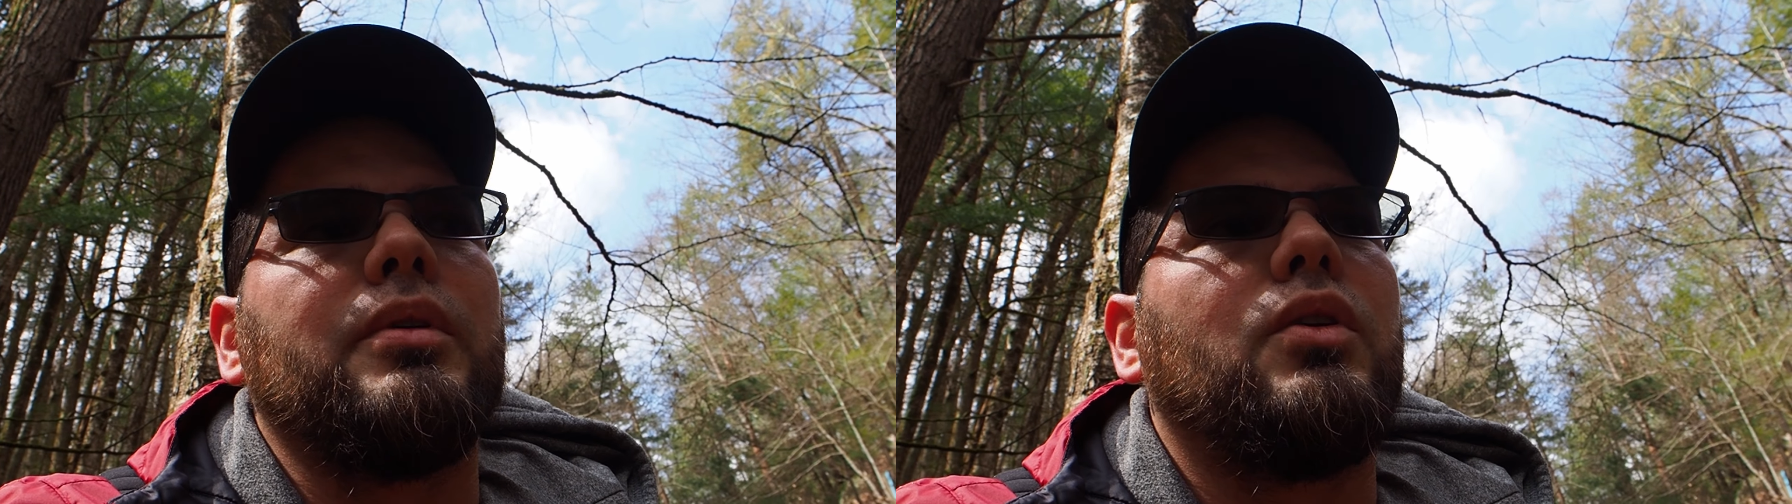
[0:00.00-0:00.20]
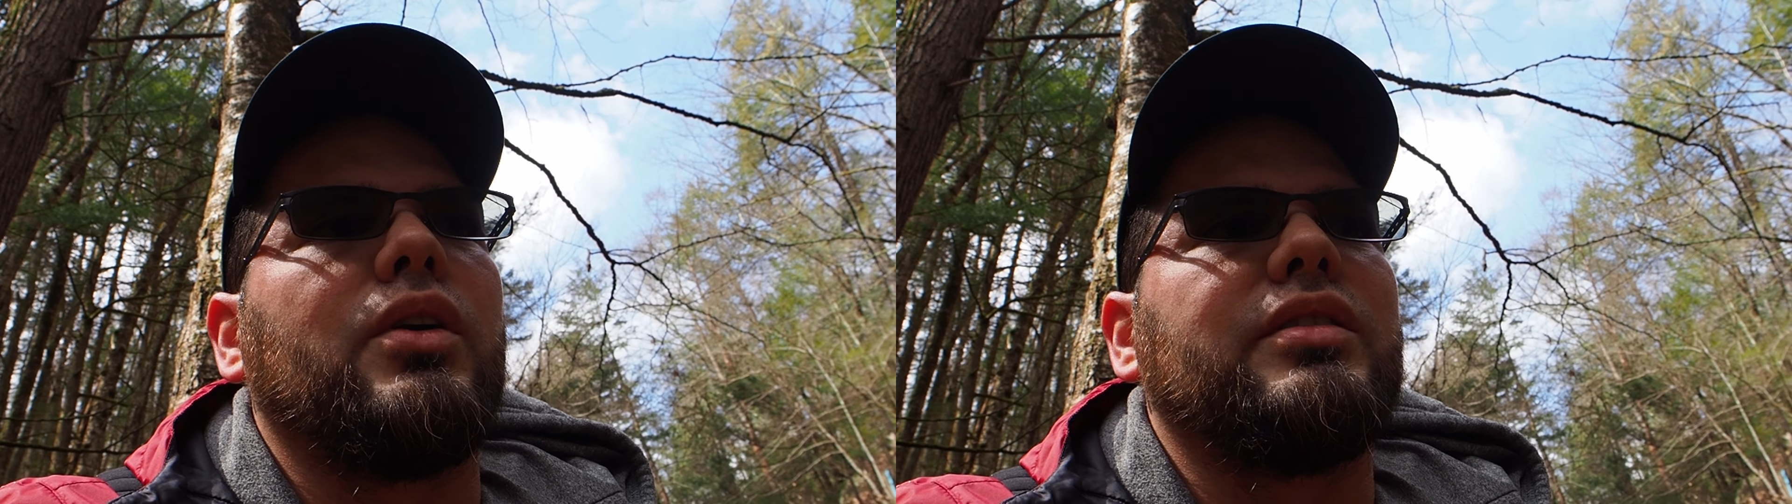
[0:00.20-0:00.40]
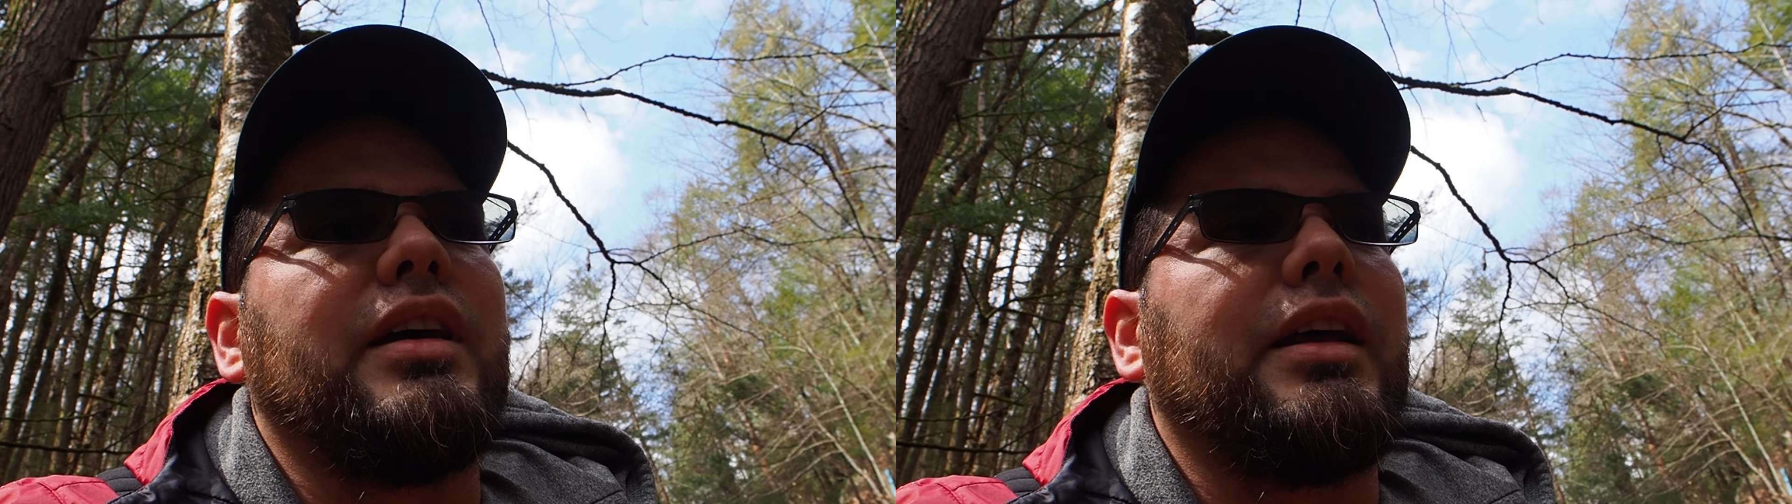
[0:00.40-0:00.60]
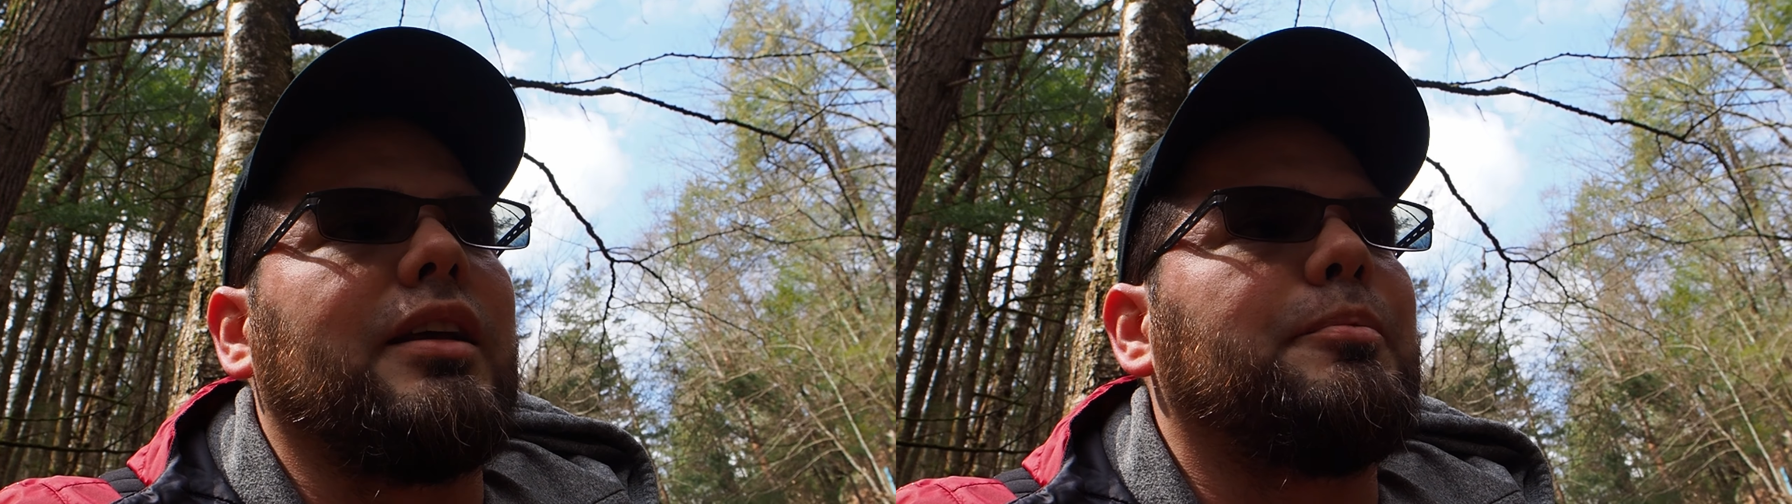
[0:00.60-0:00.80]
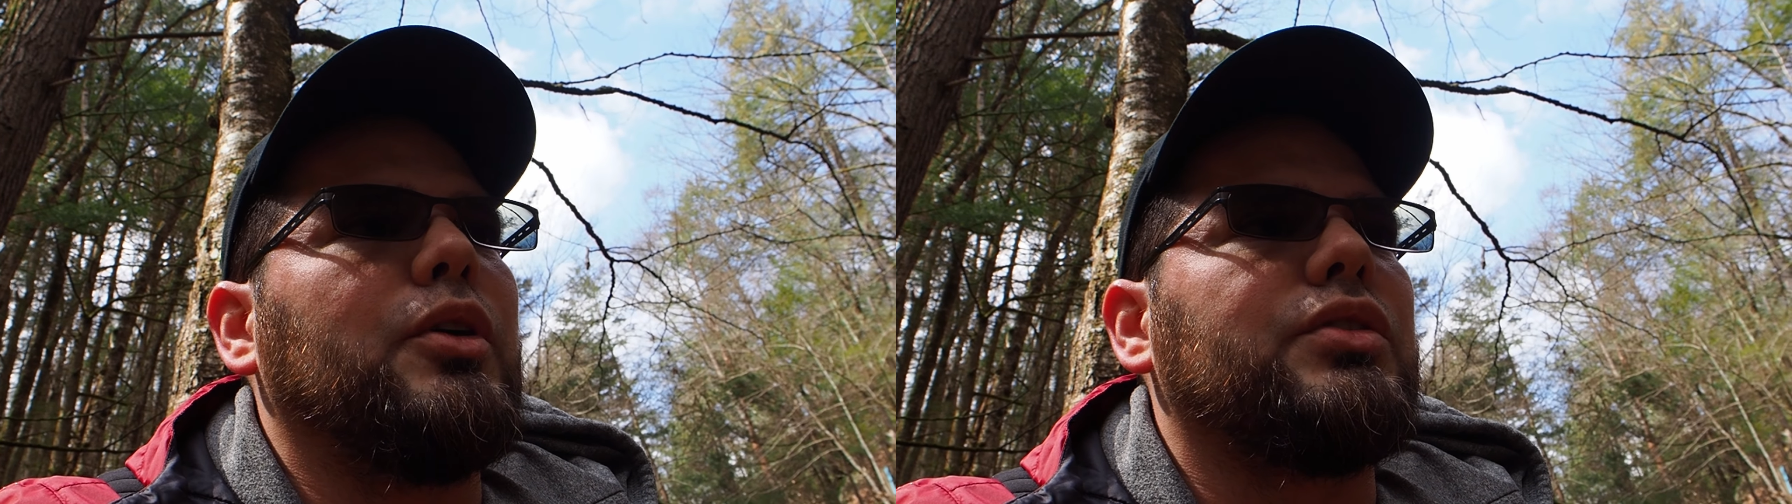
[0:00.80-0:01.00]
quarter second
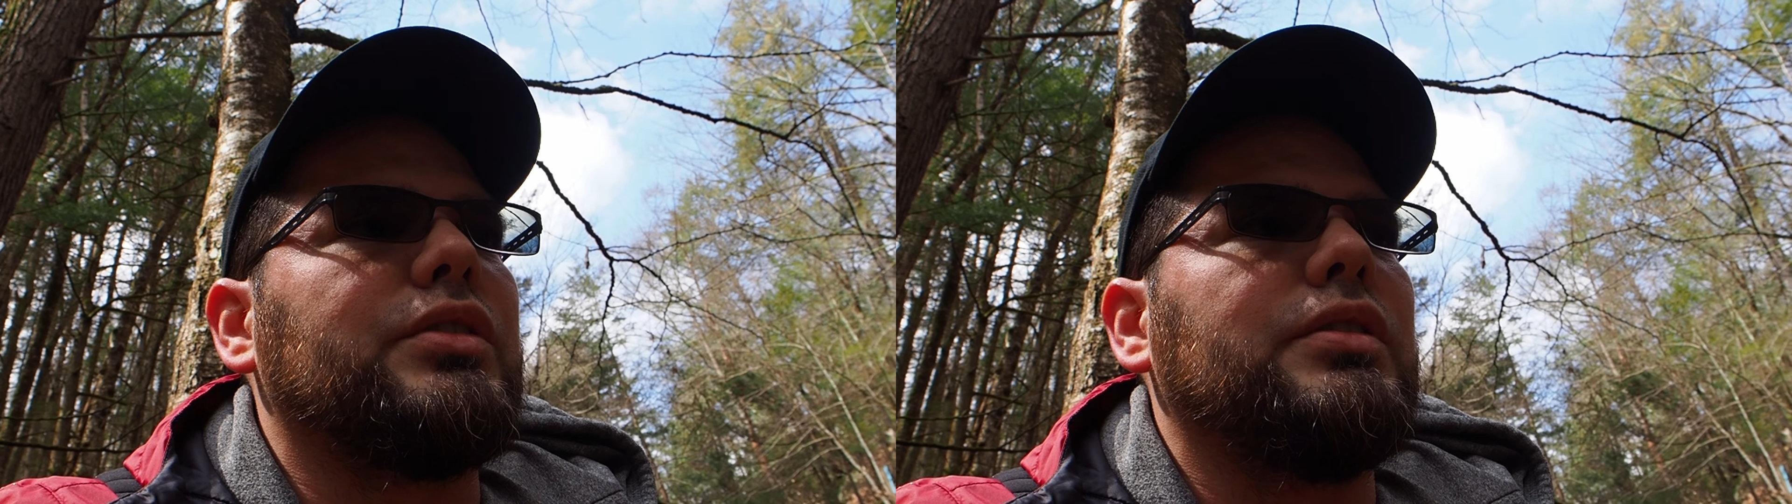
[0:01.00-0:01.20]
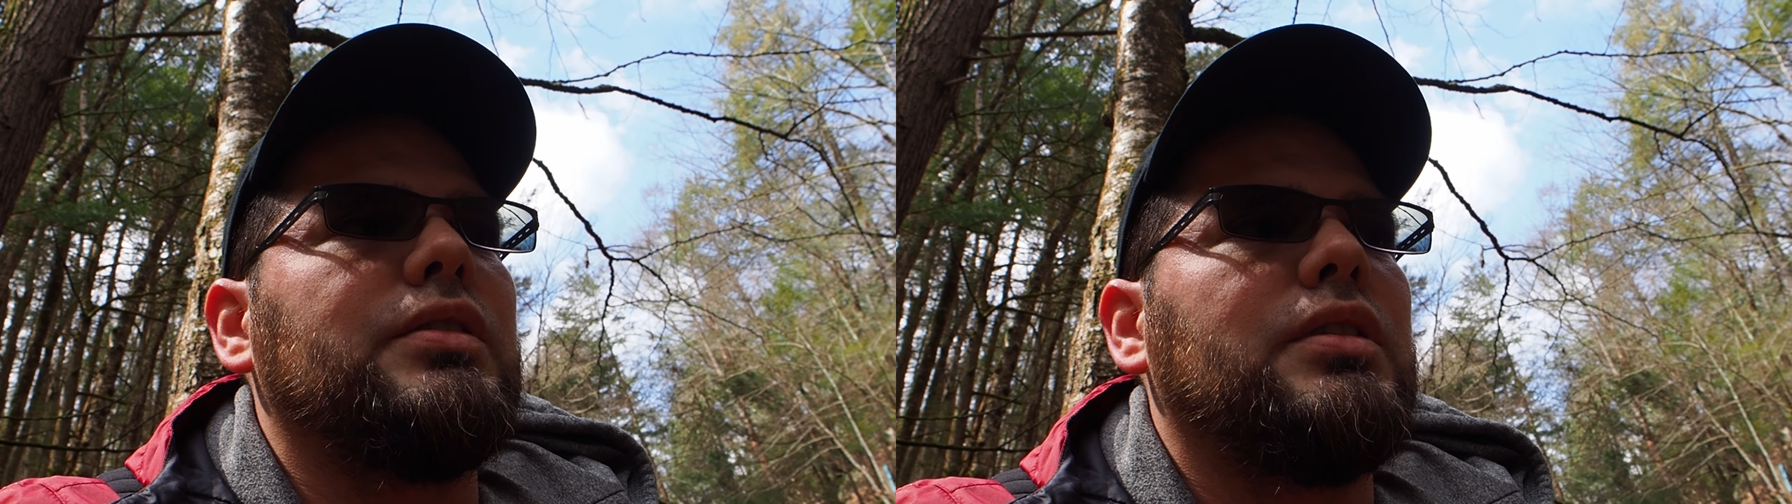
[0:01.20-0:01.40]
exposure.